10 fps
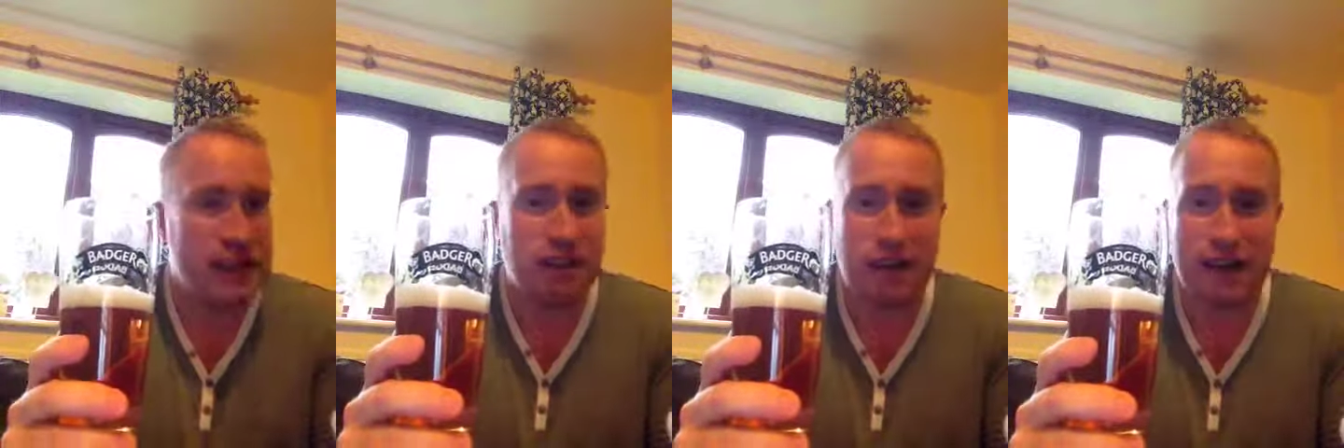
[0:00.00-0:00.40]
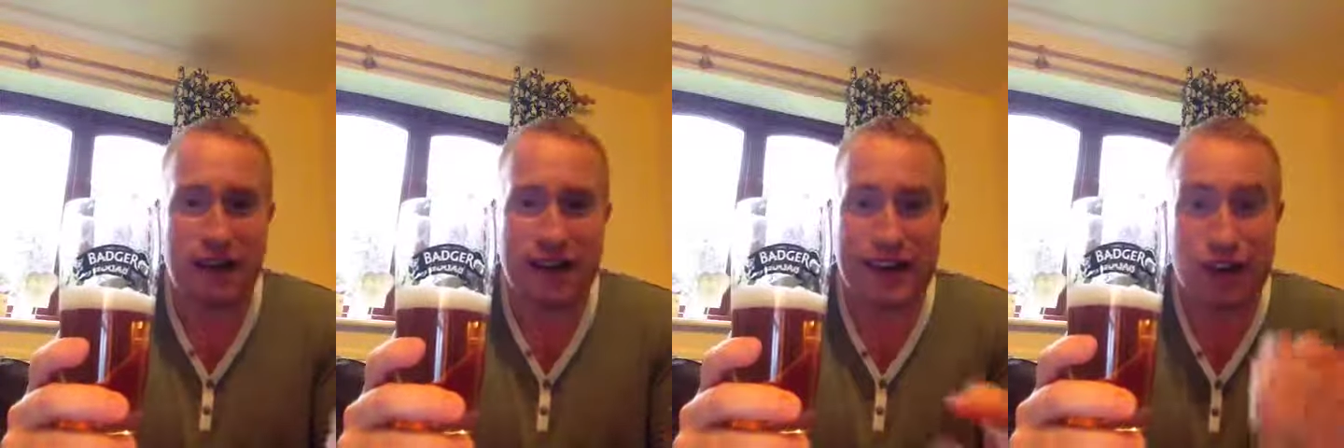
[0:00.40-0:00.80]
The
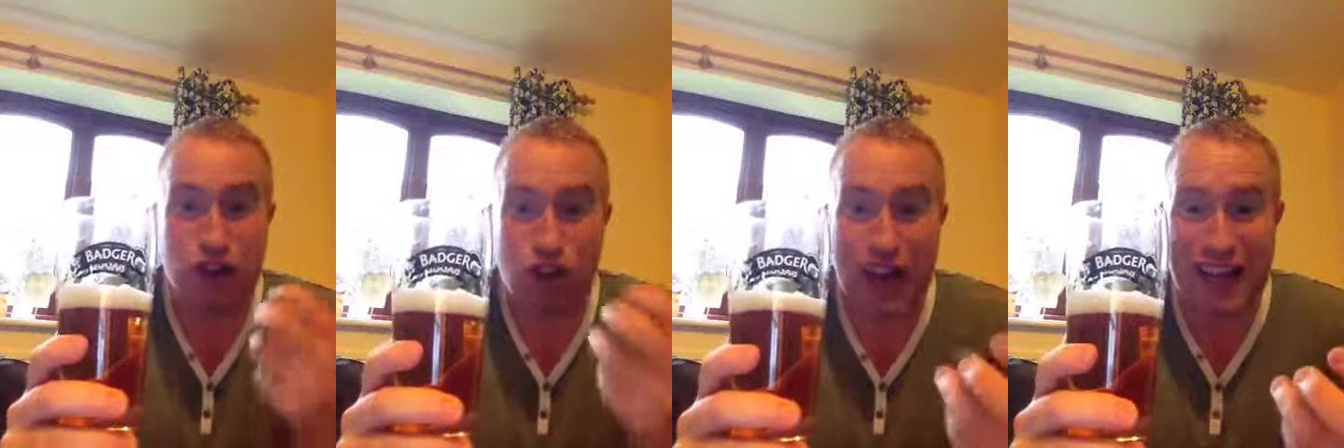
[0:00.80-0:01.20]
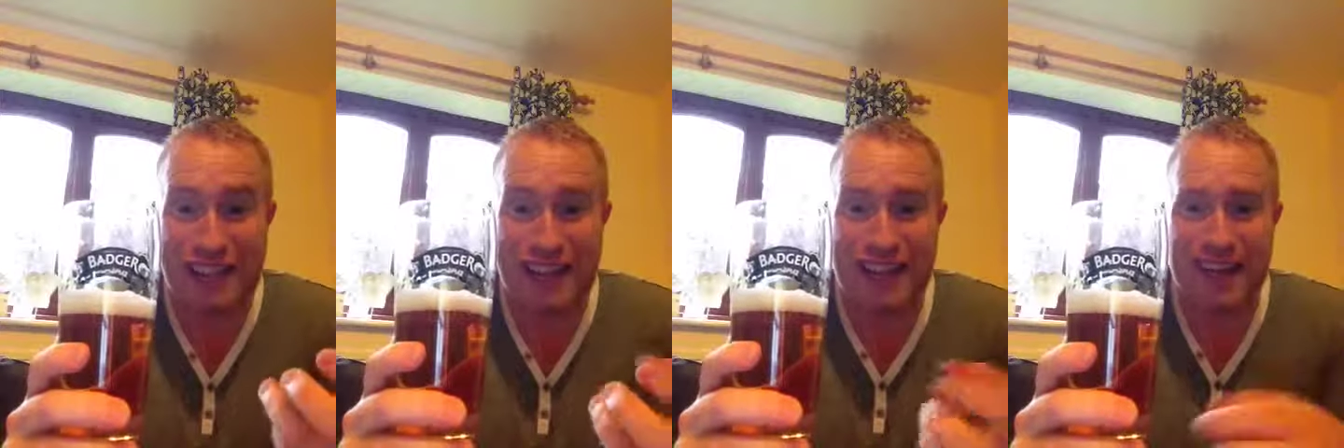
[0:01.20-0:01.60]
beer is
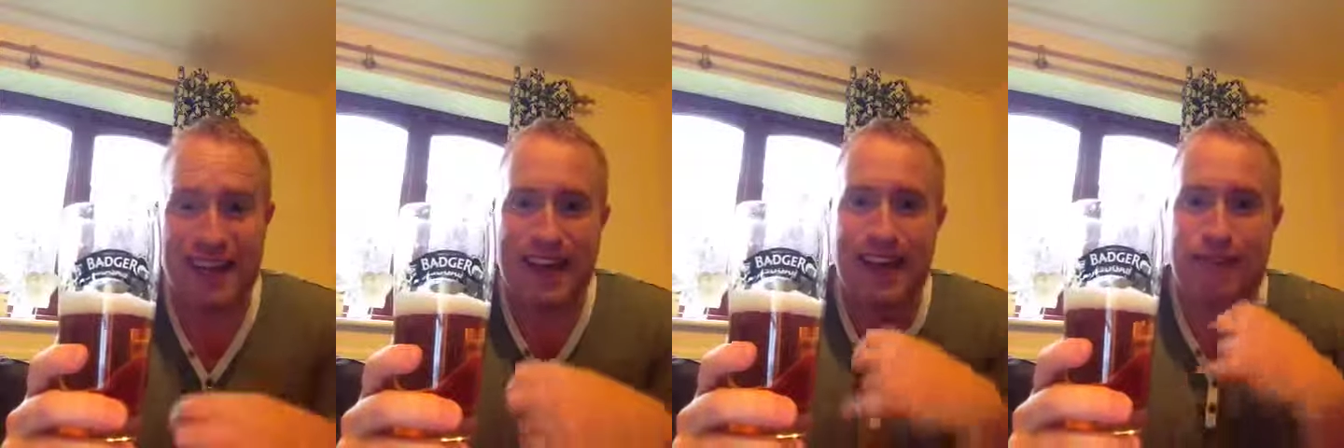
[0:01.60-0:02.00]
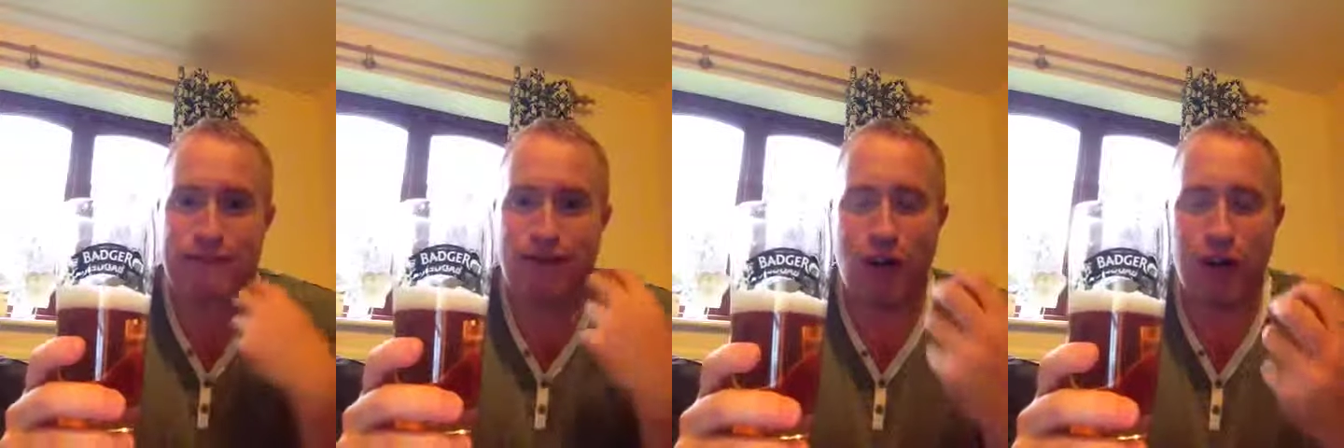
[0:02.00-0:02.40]
grassy, and
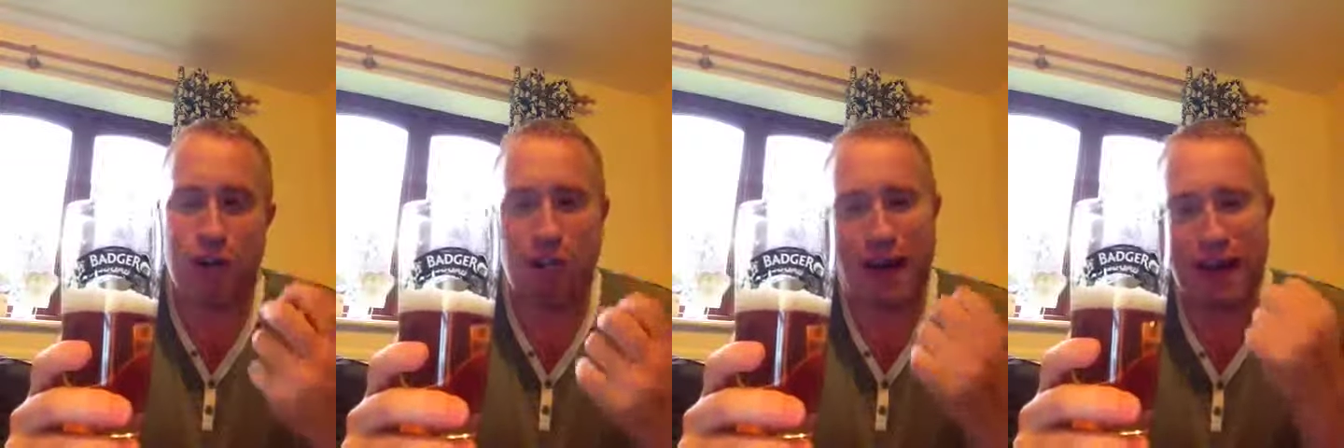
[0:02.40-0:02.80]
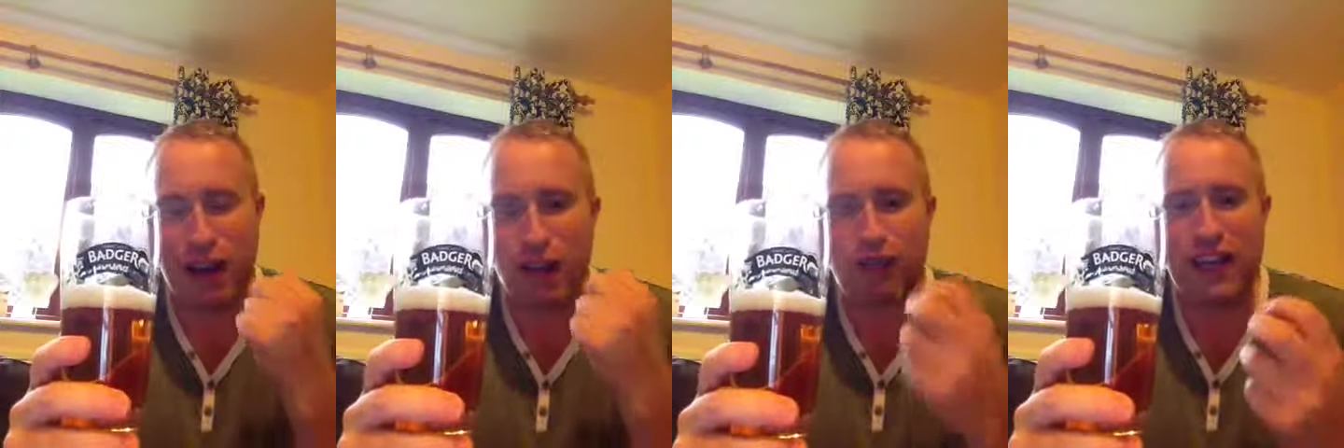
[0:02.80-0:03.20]
followed by
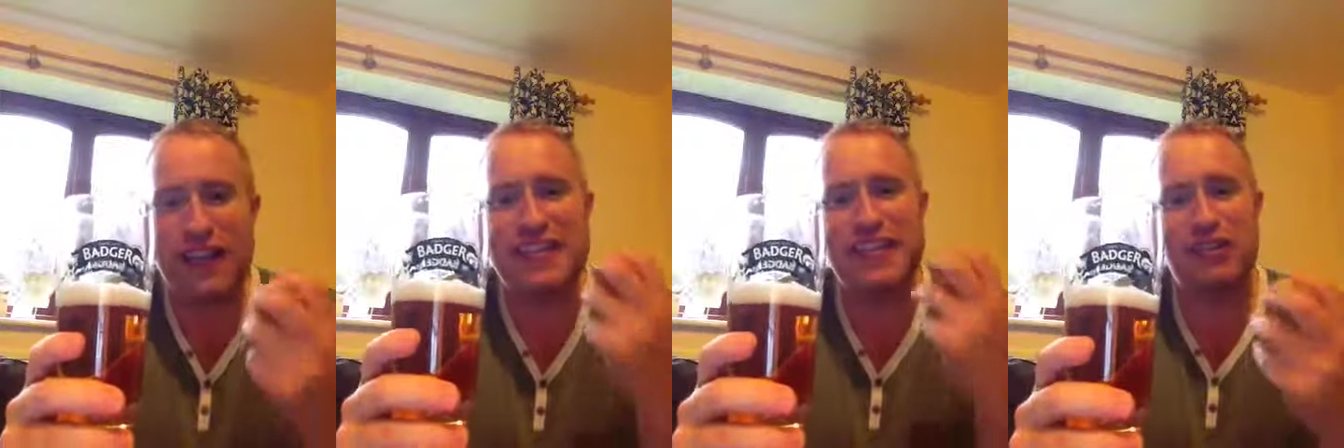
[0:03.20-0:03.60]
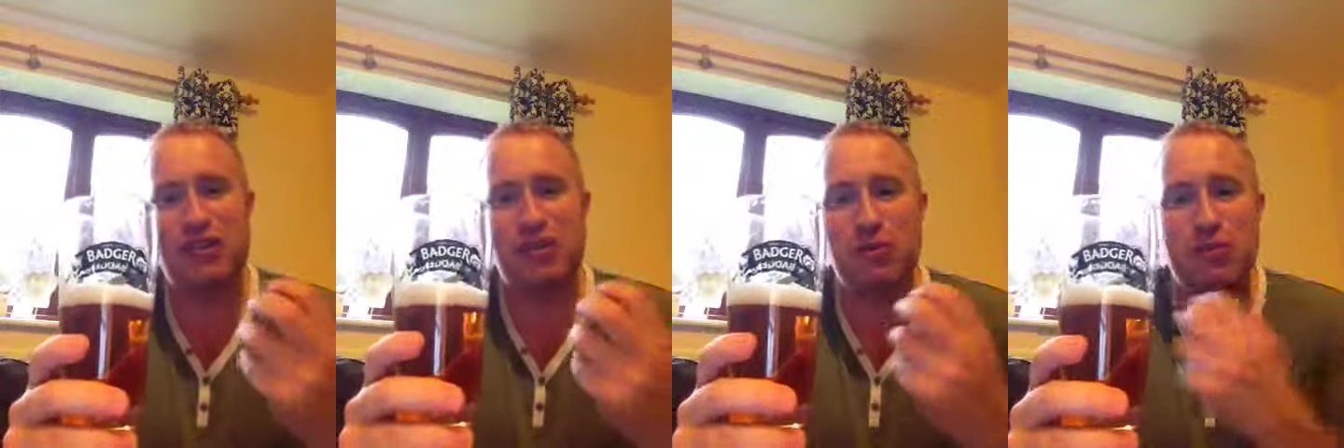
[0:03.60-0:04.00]
lovely
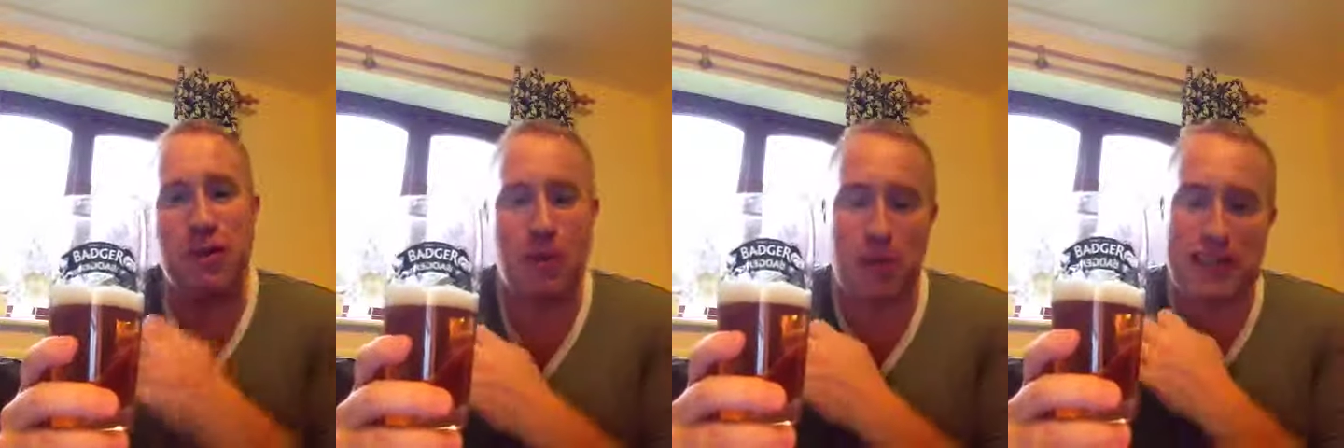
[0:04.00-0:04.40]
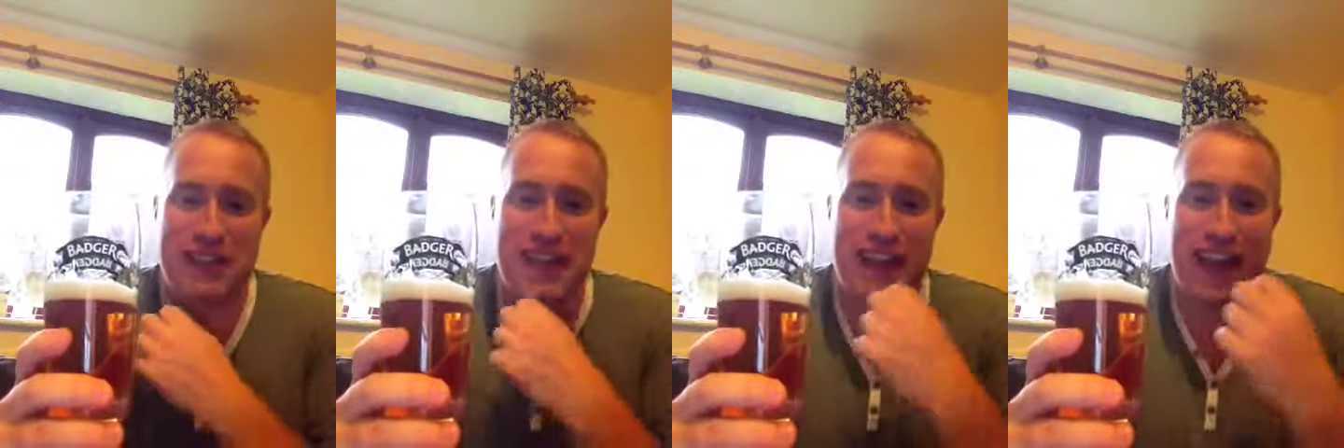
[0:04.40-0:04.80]
citrus notes,
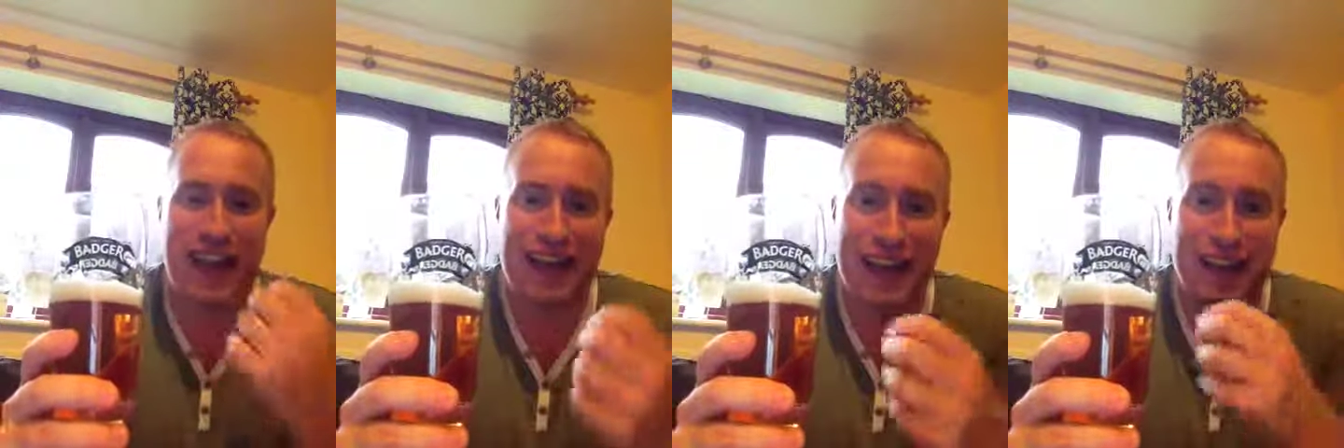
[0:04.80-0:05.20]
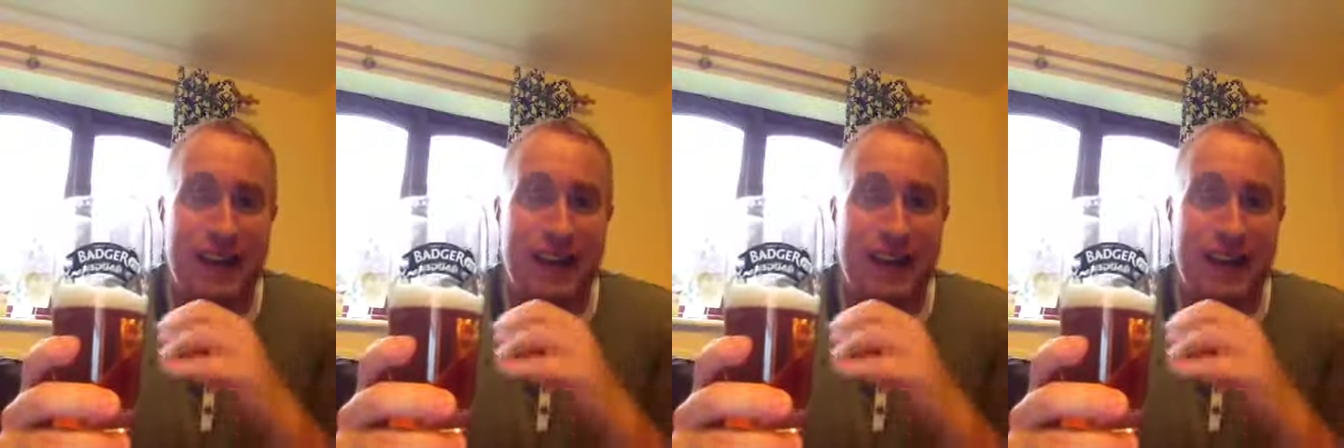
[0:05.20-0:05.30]
which kind of